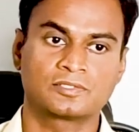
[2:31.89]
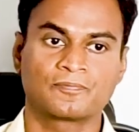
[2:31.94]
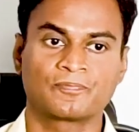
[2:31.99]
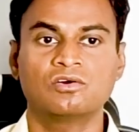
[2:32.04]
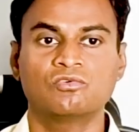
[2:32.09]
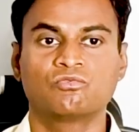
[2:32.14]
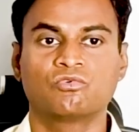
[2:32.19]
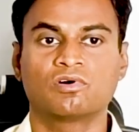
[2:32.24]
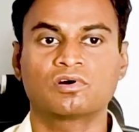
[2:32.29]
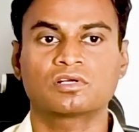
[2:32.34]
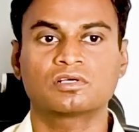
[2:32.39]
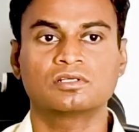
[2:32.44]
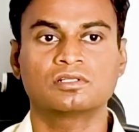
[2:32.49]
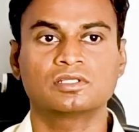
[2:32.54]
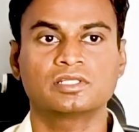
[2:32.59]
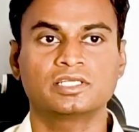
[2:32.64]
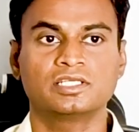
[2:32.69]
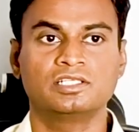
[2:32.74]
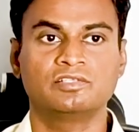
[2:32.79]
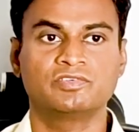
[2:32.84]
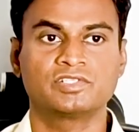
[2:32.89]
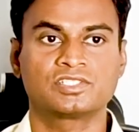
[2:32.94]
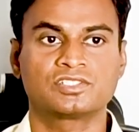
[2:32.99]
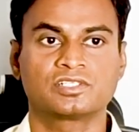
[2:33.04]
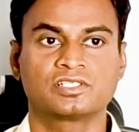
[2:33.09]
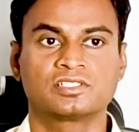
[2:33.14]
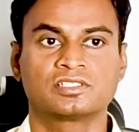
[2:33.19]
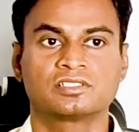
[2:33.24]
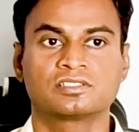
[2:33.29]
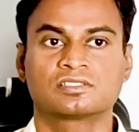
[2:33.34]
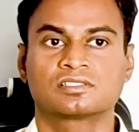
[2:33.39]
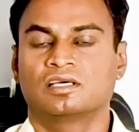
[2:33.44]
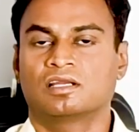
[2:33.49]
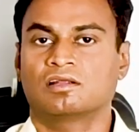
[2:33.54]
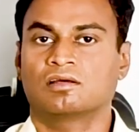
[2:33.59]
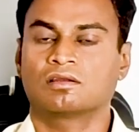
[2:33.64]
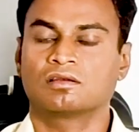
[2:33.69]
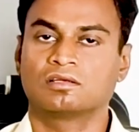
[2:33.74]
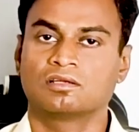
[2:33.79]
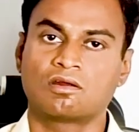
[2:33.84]
And what are all the investigations? There
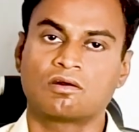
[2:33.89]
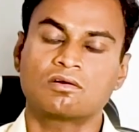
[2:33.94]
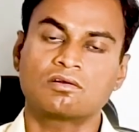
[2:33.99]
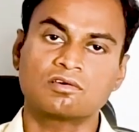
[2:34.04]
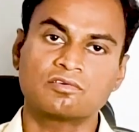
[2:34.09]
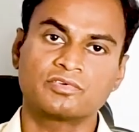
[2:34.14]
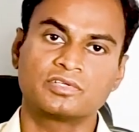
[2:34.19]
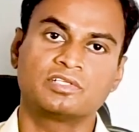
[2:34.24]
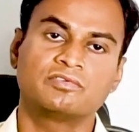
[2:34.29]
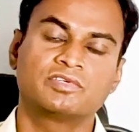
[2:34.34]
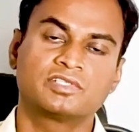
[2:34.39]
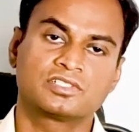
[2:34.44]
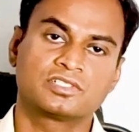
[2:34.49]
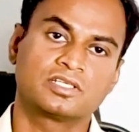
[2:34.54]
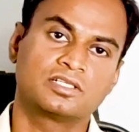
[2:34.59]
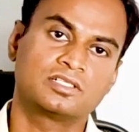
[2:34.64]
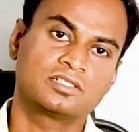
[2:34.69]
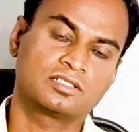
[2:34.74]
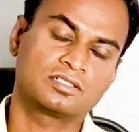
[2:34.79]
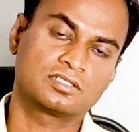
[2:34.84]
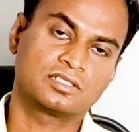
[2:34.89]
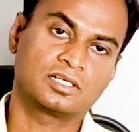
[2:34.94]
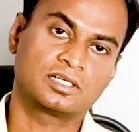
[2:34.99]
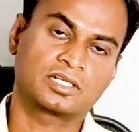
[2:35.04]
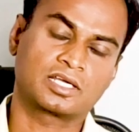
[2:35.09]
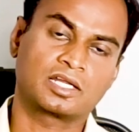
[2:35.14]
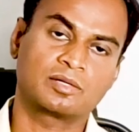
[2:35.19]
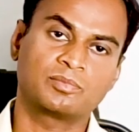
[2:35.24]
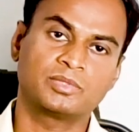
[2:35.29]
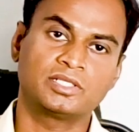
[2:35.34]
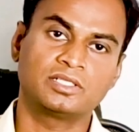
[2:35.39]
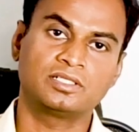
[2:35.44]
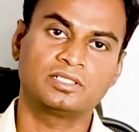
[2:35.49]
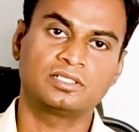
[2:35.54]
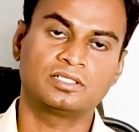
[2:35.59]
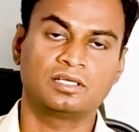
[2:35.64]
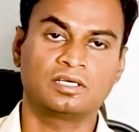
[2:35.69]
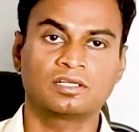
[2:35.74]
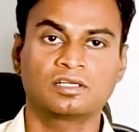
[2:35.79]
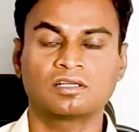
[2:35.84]
are a lot of investigations that can
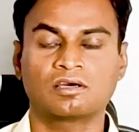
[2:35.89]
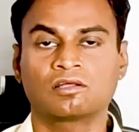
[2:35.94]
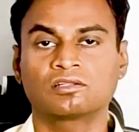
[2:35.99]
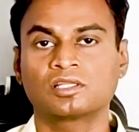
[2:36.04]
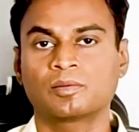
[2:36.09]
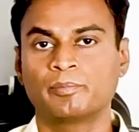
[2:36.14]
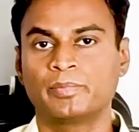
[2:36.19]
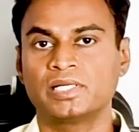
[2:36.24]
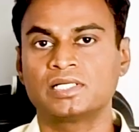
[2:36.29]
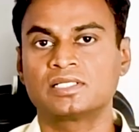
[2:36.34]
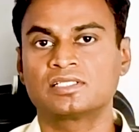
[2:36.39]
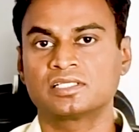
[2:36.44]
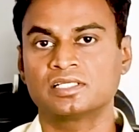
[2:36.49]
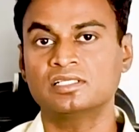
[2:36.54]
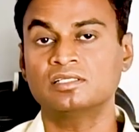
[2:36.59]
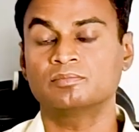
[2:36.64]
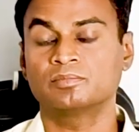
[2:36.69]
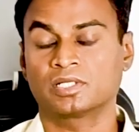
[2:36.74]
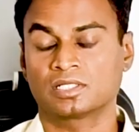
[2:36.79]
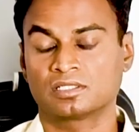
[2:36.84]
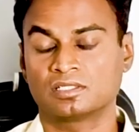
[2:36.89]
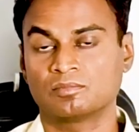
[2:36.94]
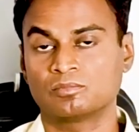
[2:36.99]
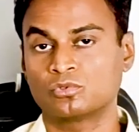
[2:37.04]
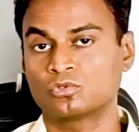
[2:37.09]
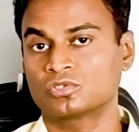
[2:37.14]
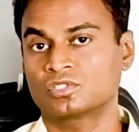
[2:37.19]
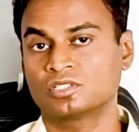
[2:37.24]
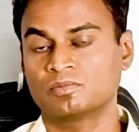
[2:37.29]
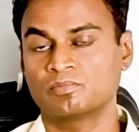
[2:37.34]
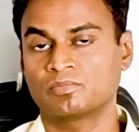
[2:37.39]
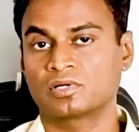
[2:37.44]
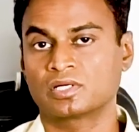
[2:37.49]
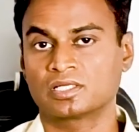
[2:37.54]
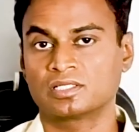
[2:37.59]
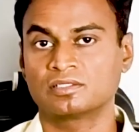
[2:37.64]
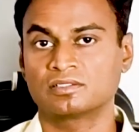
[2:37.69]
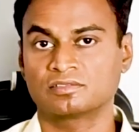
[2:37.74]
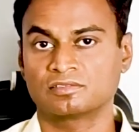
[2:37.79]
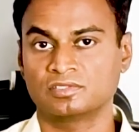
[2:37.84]
be done on the bedside, but the most
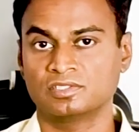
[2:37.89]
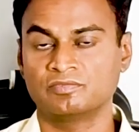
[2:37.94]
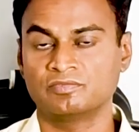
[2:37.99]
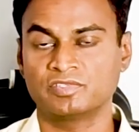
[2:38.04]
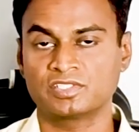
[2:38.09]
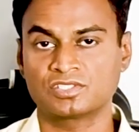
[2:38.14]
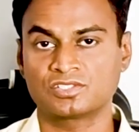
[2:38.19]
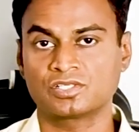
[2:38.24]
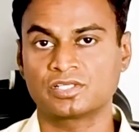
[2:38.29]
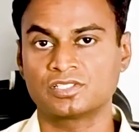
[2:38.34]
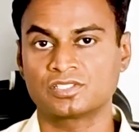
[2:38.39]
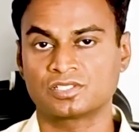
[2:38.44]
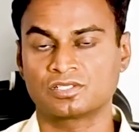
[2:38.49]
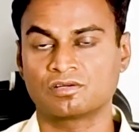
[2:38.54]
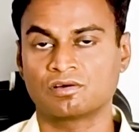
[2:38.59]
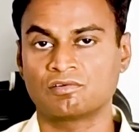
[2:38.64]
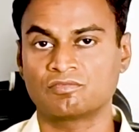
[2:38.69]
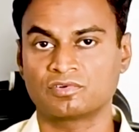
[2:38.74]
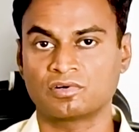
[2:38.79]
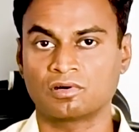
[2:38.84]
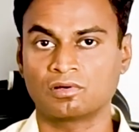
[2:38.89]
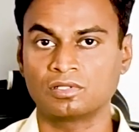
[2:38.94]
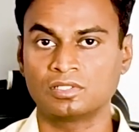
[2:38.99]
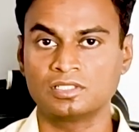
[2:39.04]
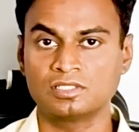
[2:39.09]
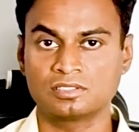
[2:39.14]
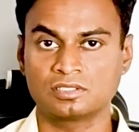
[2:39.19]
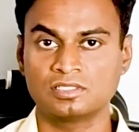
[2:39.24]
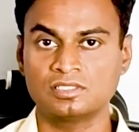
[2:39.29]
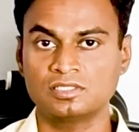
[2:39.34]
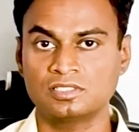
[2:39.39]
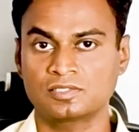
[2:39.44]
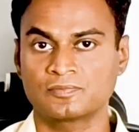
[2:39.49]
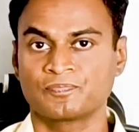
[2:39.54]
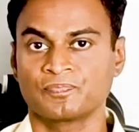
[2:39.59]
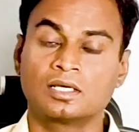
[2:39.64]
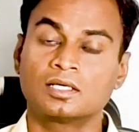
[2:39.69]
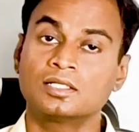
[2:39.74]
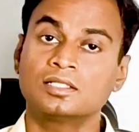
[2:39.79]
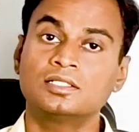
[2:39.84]
important investigation of all these is
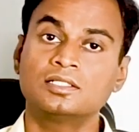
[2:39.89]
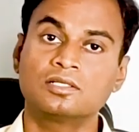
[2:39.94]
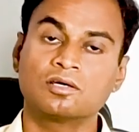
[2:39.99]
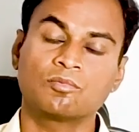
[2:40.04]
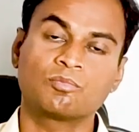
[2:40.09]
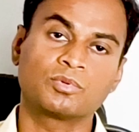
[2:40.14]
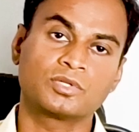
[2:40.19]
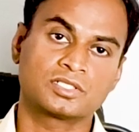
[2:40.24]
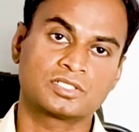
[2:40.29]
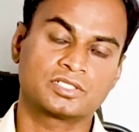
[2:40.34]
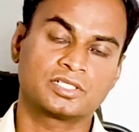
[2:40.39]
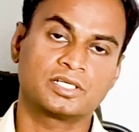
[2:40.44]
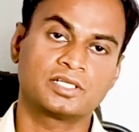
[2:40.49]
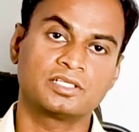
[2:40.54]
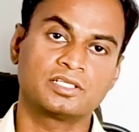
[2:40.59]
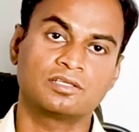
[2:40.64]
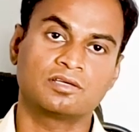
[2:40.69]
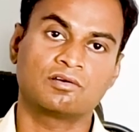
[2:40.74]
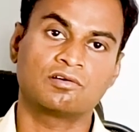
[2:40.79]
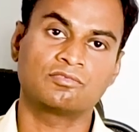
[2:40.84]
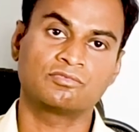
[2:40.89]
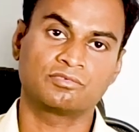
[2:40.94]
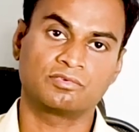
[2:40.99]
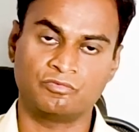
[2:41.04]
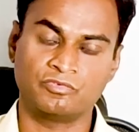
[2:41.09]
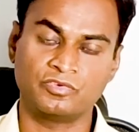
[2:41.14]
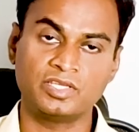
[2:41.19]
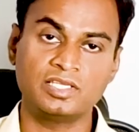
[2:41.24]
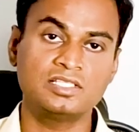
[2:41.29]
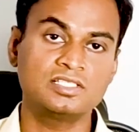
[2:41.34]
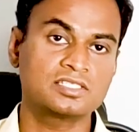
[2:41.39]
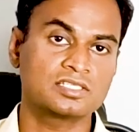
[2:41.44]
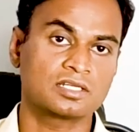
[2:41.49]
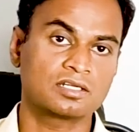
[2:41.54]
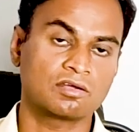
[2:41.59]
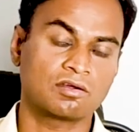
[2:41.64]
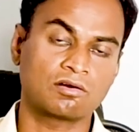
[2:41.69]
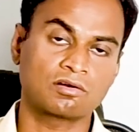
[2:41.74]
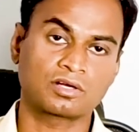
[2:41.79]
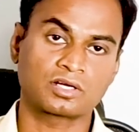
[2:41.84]
color Doppler study of veins and
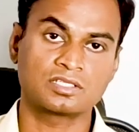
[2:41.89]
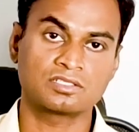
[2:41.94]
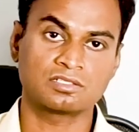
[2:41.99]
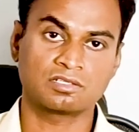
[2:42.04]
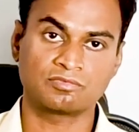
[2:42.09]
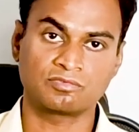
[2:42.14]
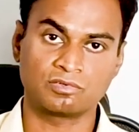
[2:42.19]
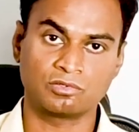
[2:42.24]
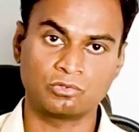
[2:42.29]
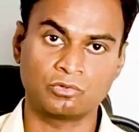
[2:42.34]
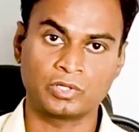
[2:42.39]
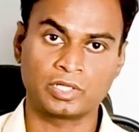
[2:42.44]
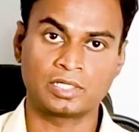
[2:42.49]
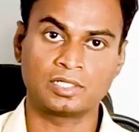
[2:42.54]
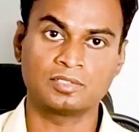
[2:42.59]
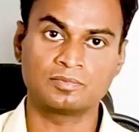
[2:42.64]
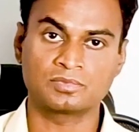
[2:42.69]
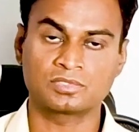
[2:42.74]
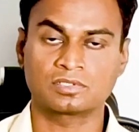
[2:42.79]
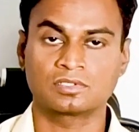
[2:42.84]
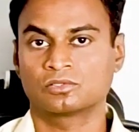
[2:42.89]
arteries of lower limbs.